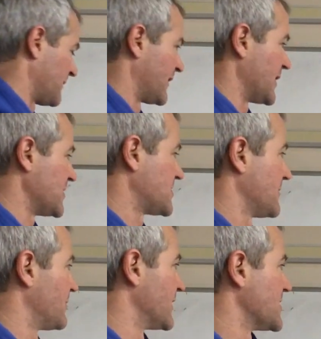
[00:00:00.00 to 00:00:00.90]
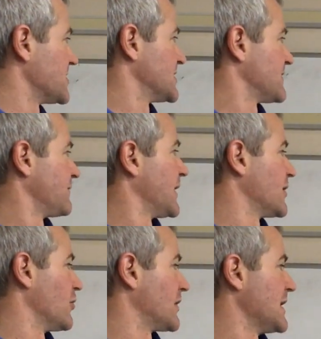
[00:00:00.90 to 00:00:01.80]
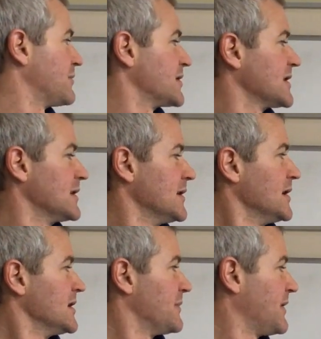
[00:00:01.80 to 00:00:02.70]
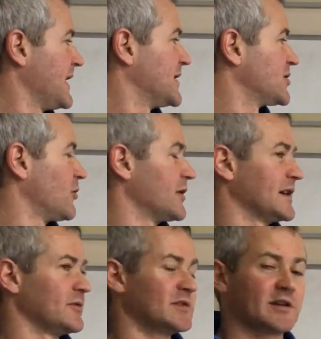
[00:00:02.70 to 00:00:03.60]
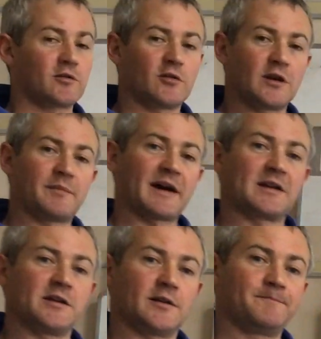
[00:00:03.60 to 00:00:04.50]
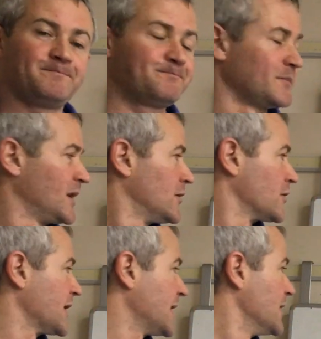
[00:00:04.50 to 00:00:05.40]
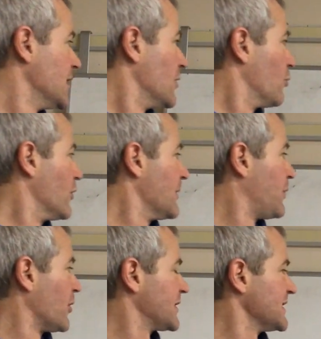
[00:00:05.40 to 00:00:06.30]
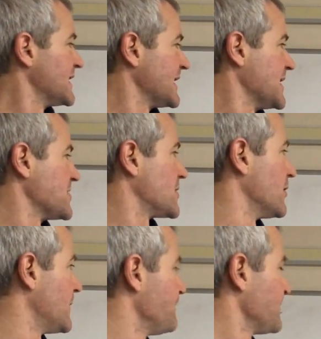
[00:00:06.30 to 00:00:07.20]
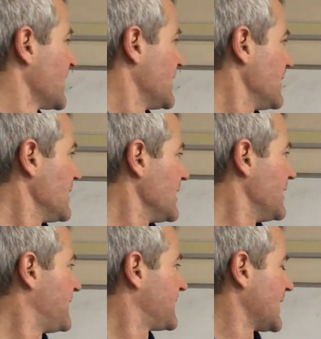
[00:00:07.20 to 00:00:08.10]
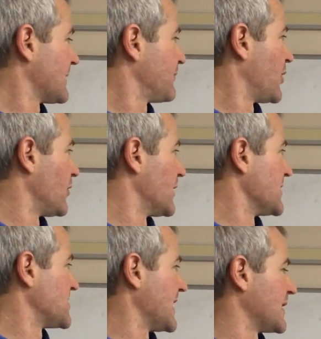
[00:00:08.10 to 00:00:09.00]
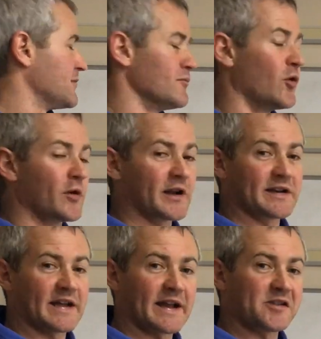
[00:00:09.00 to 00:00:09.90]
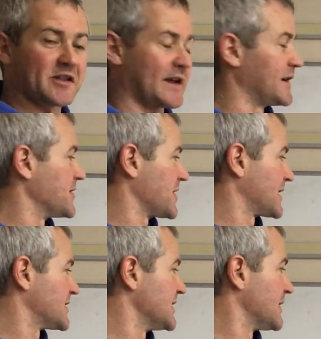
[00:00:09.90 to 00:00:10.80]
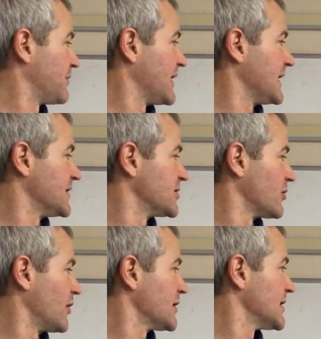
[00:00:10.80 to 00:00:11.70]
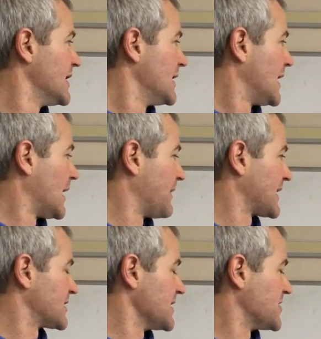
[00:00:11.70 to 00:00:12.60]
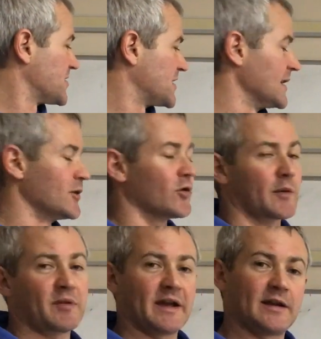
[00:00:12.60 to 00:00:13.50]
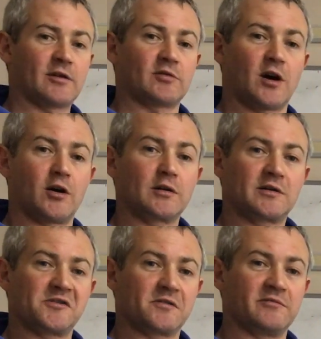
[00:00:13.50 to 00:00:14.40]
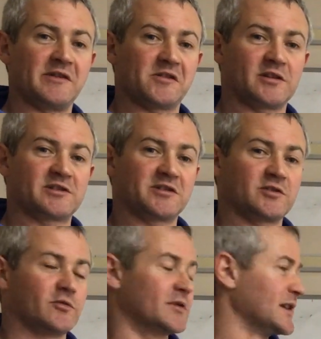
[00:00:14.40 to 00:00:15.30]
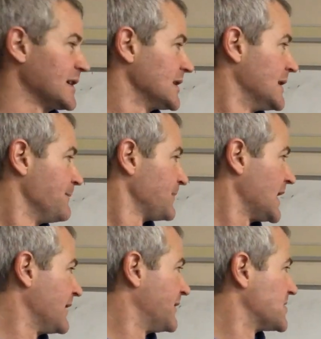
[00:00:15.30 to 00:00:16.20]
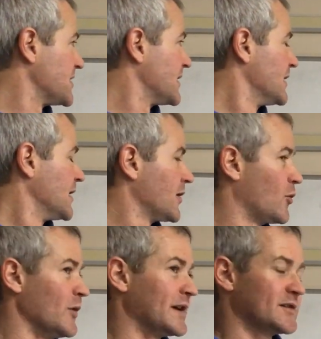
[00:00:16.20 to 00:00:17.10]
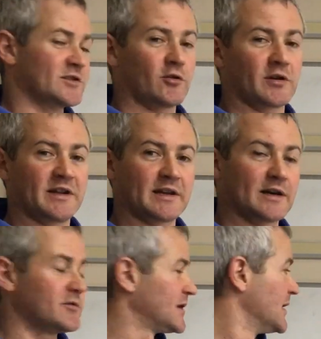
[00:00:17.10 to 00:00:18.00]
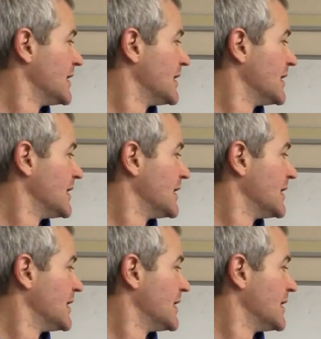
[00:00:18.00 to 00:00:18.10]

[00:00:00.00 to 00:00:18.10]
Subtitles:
very simple decision for my goalkeeper to play it short out to the corner back here. Okay, one important thing is though, if that ball is taking more than 10 seconds actually to play it short, I'm actually still going to play it out long, because the research has shown that if it's a quick short kick out,